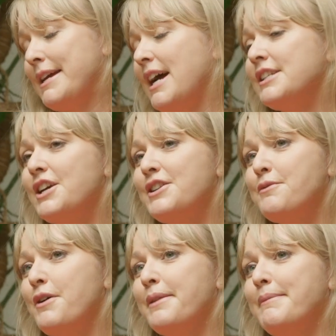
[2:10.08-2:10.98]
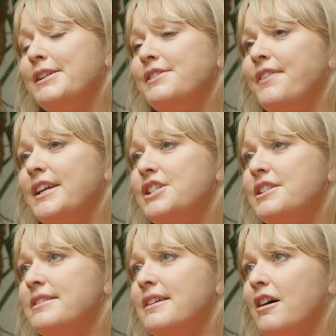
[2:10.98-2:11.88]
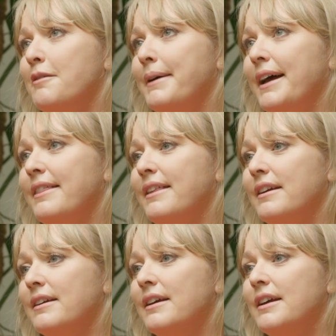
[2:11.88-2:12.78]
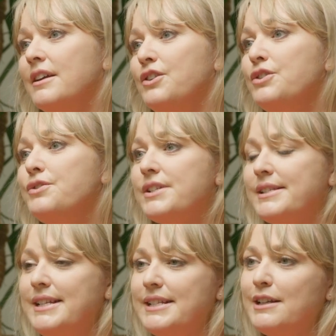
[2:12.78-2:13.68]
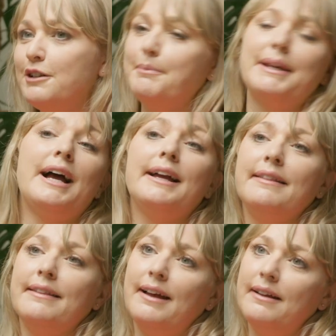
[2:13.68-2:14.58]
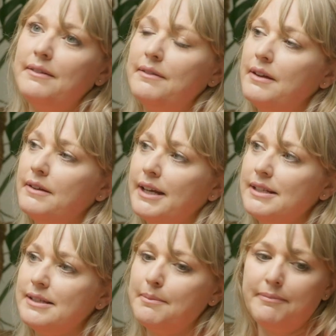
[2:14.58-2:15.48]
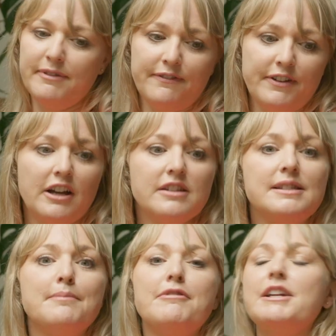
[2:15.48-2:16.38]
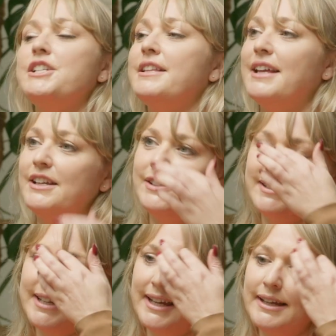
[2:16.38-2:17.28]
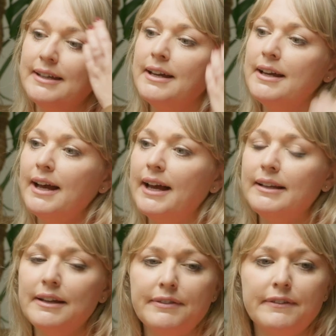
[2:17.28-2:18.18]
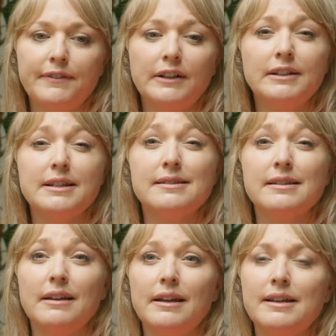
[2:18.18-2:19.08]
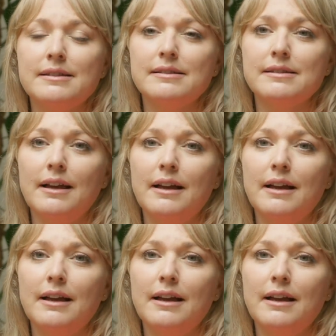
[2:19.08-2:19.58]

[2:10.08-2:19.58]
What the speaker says: I don't know what the motivations are, but I think you just need to look behind that against the first impression that you see. And if the fund is